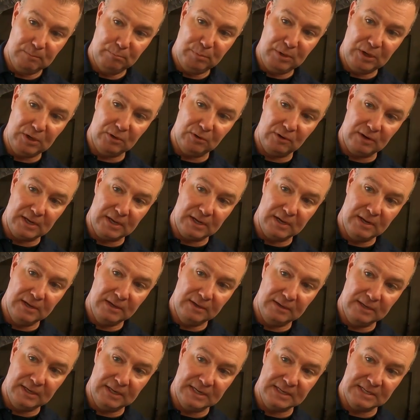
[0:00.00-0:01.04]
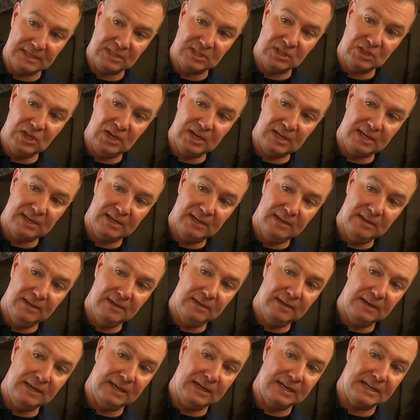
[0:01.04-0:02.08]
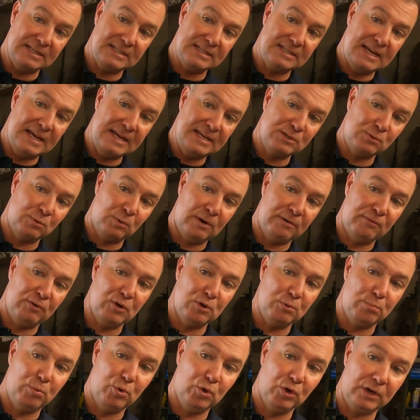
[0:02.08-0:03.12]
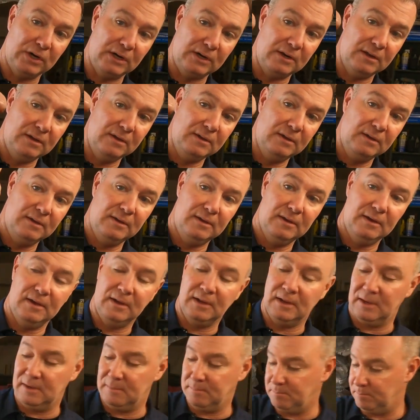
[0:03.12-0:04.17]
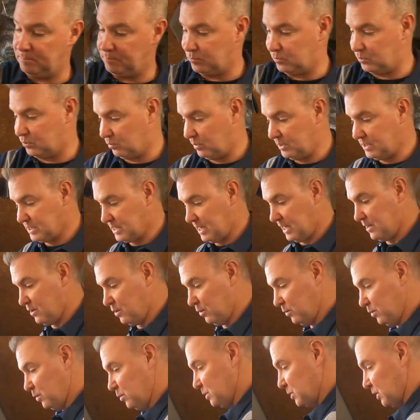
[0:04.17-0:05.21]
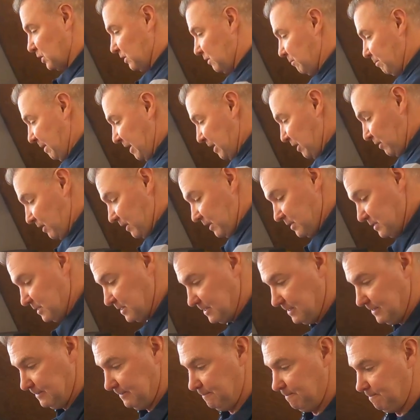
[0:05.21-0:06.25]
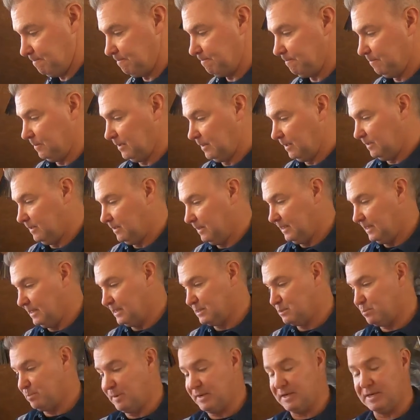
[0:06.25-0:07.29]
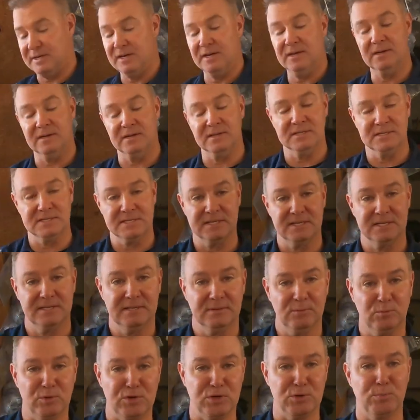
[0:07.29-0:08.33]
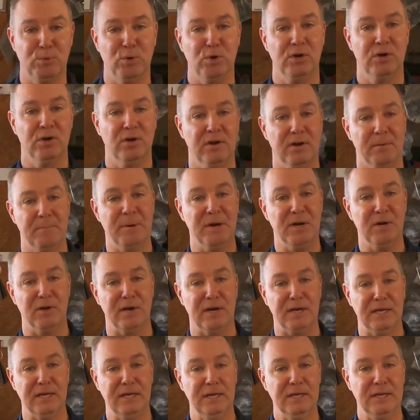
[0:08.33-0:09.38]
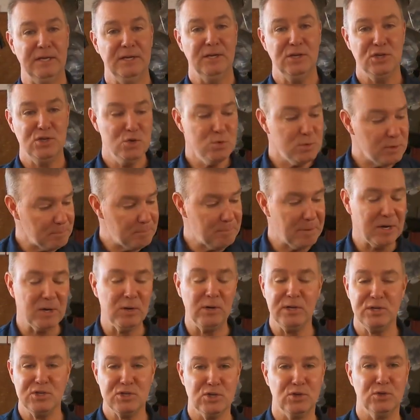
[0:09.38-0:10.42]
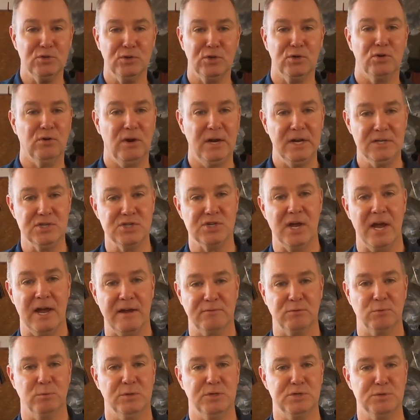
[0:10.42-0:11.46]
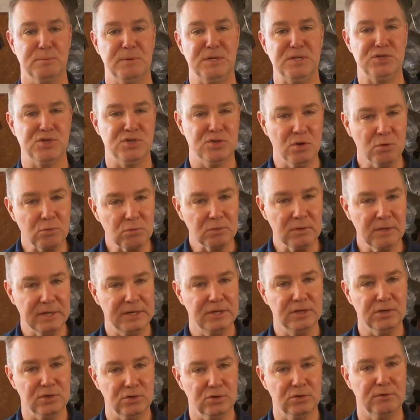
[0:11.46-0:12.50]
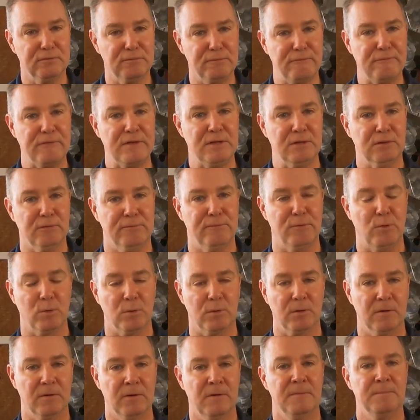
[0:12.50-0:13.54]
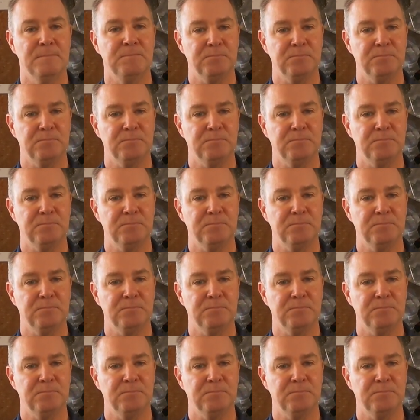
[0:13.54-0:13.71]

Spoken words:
period. It is thick and it stays wherever you put it. The reason I don't use it on bearings is because when you put it on a bearing, you can barely turn the crankshaft, which means you don't really get a good feel for